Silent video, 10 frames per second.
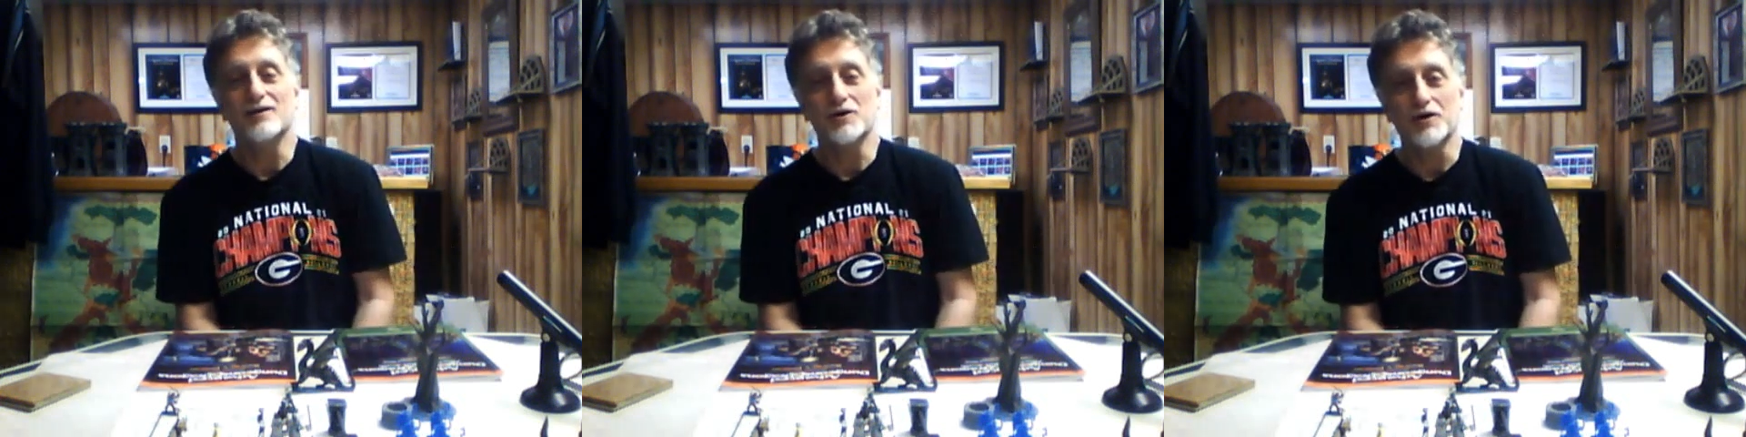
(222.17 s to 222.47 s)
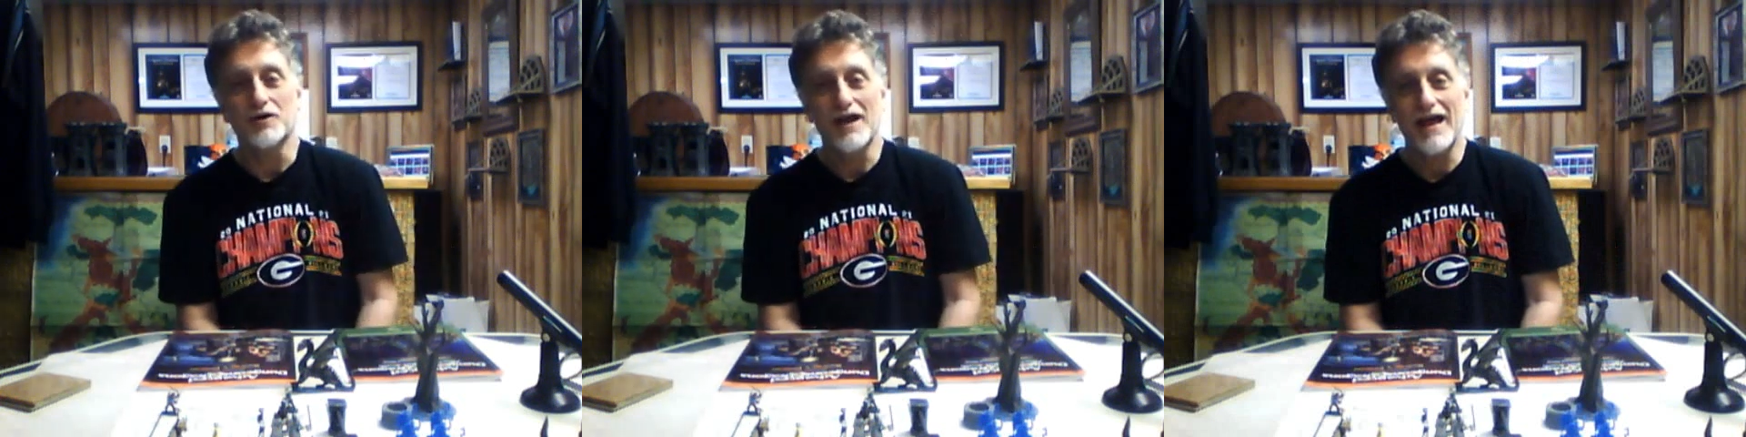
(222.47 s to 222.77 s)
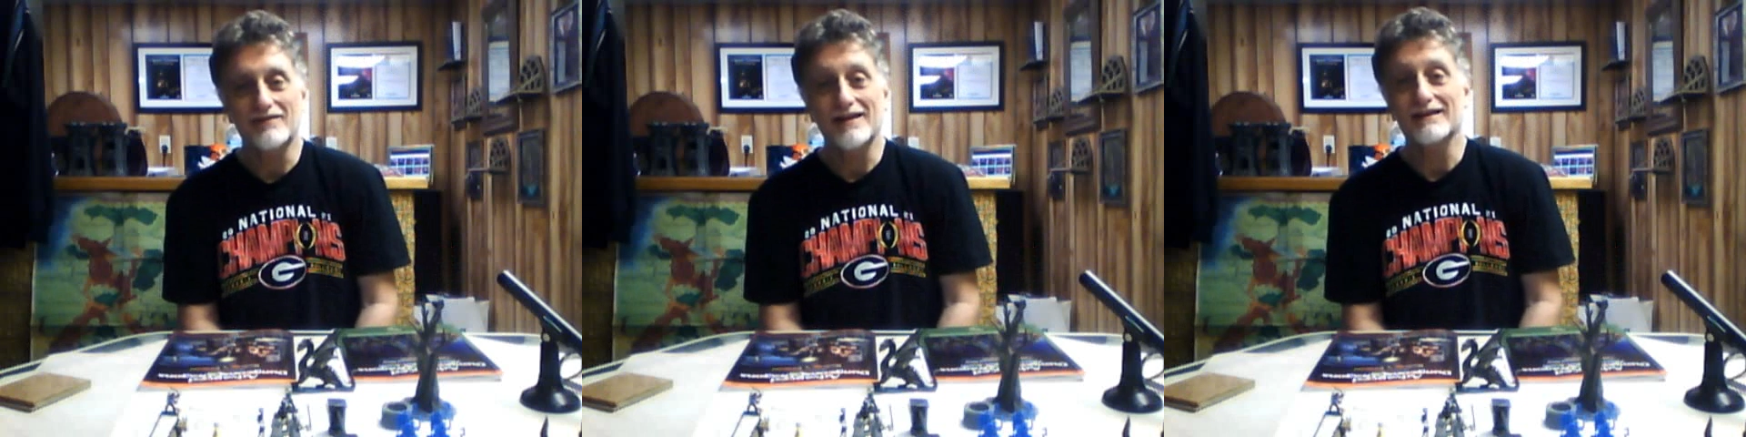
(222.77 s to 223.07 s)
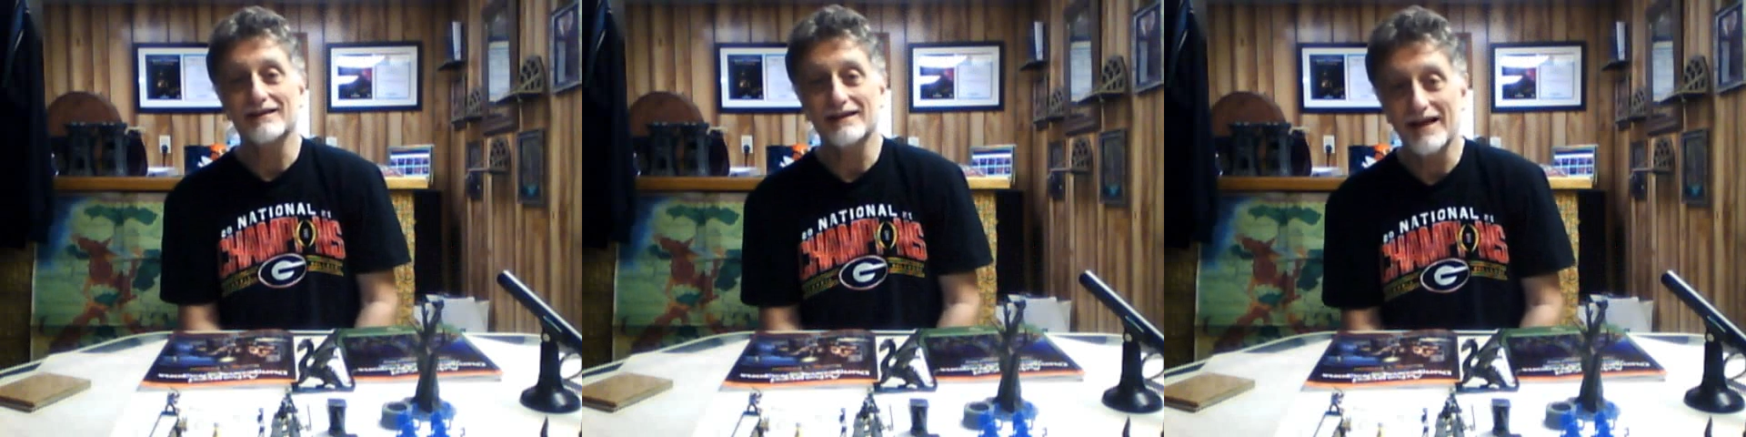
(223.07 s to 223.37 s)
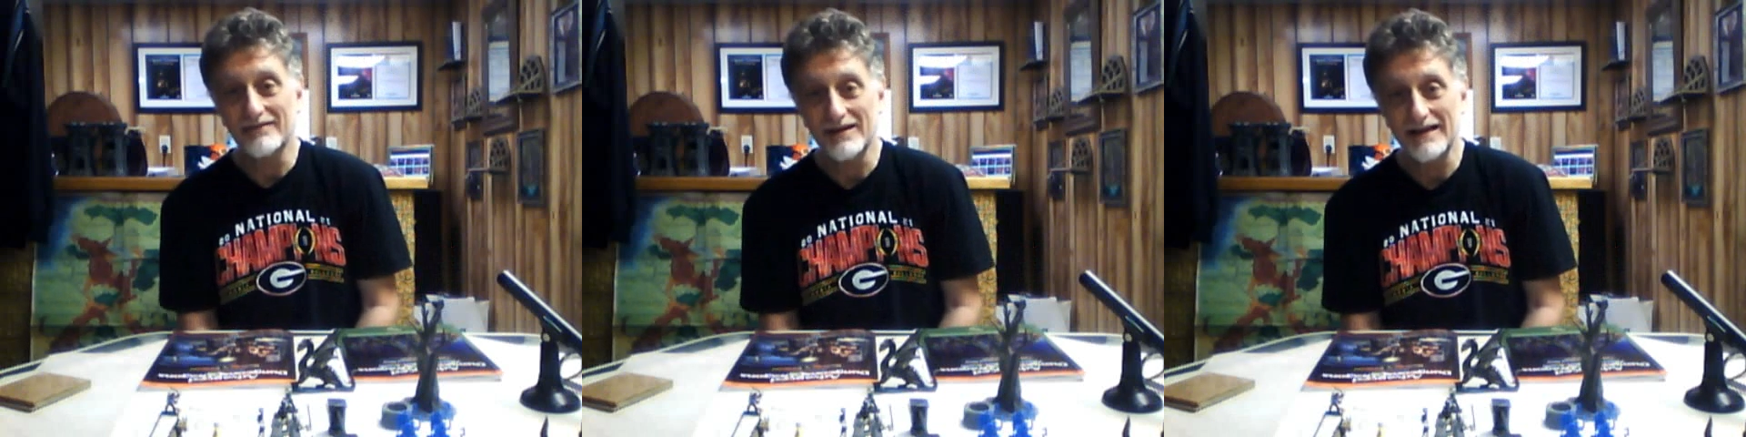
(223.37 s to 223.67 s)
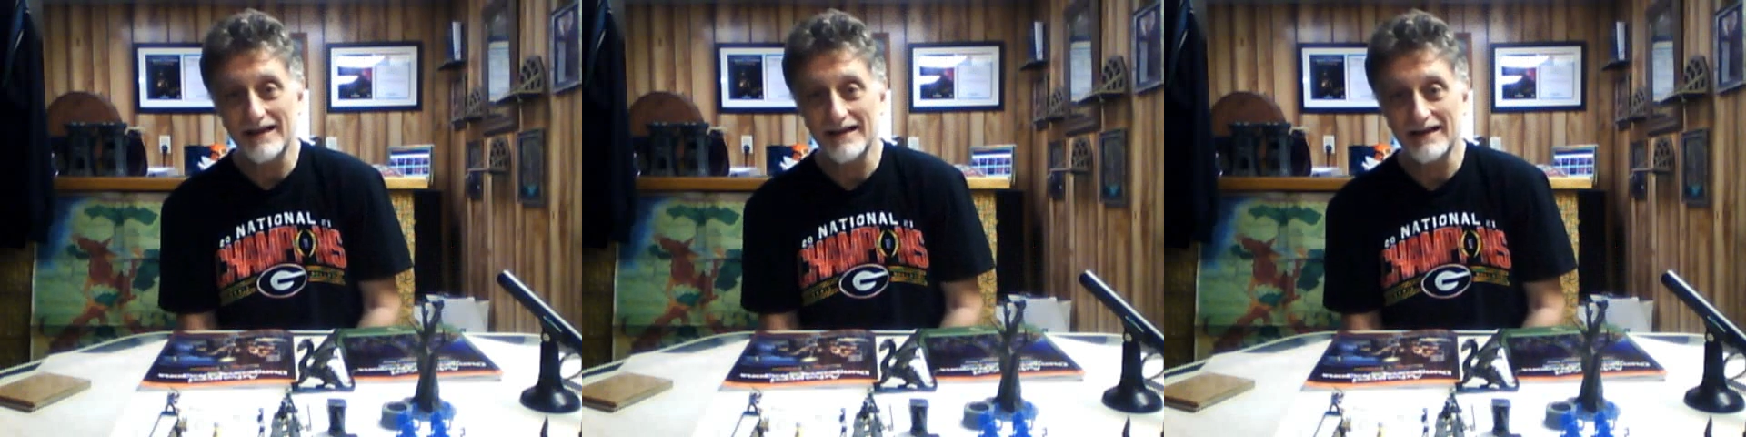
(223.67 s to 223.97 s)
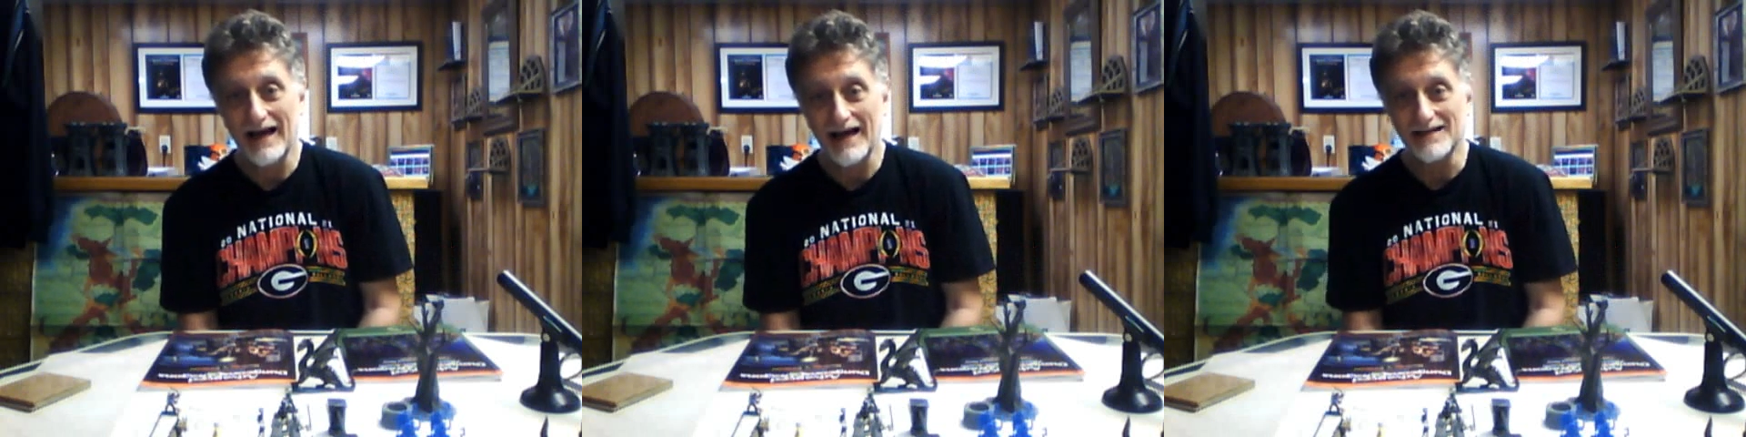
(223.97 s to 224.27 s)
you're going to have an 11
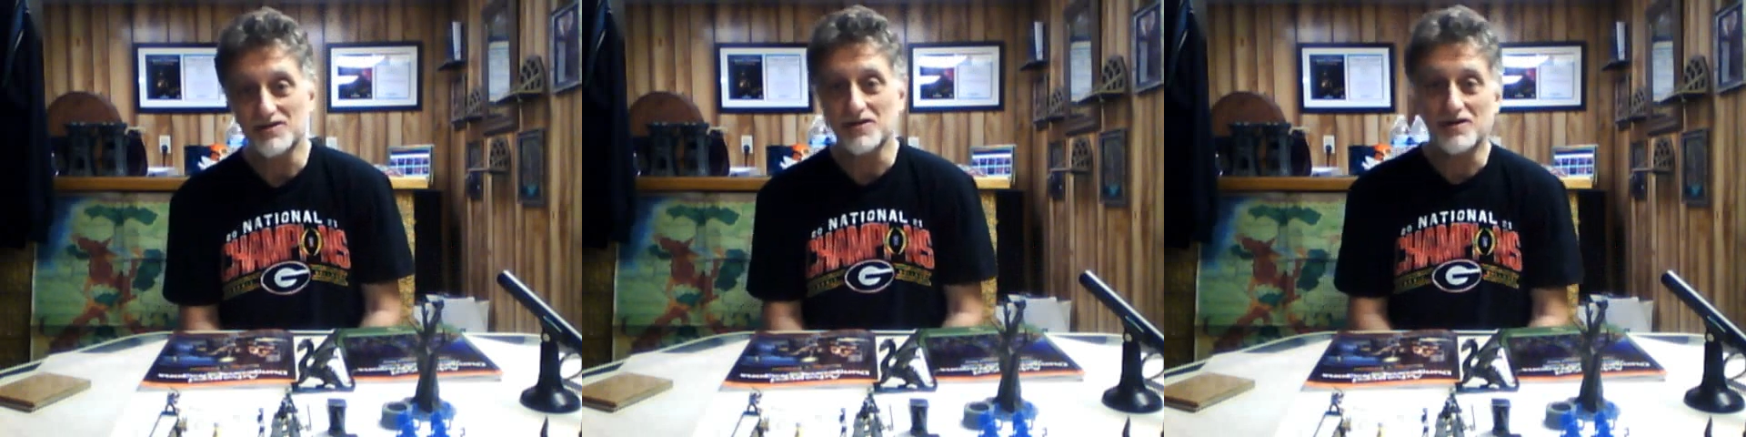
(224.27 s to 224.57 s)
hit dice